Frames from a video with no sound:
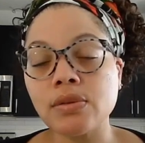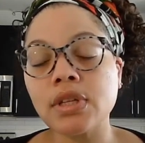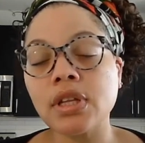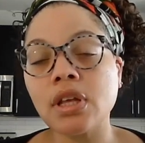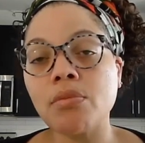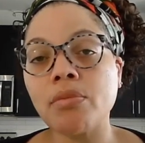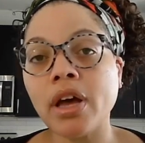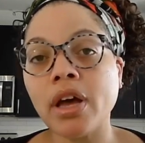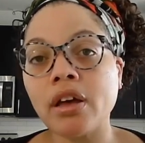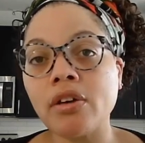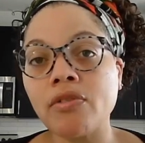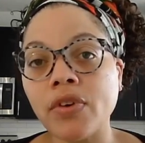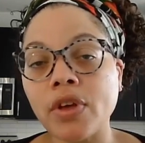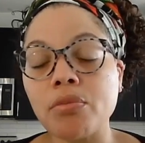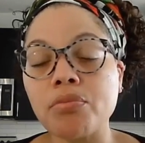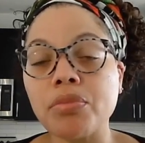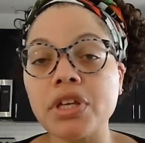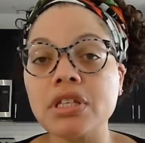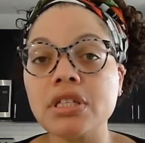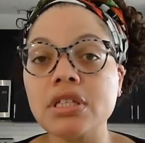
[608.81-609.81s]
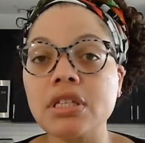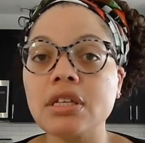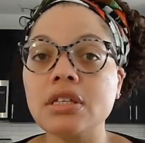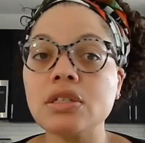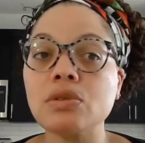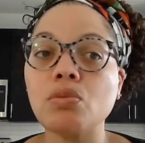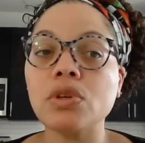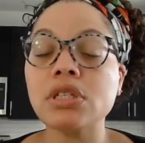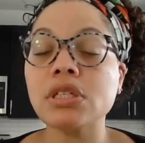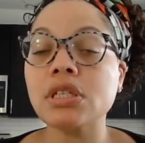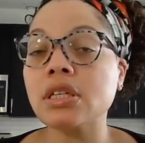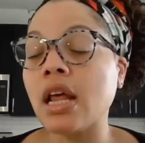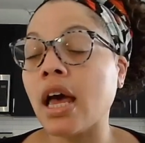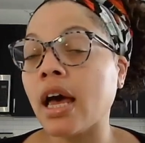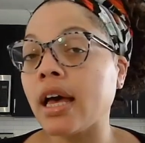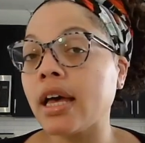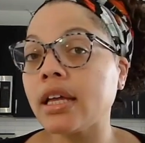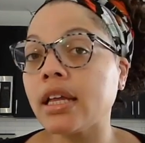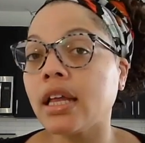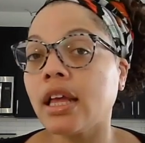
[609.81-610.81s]
within my event business was
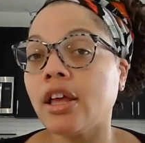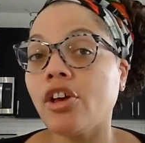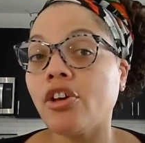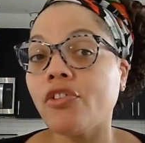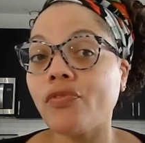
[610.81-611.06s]
not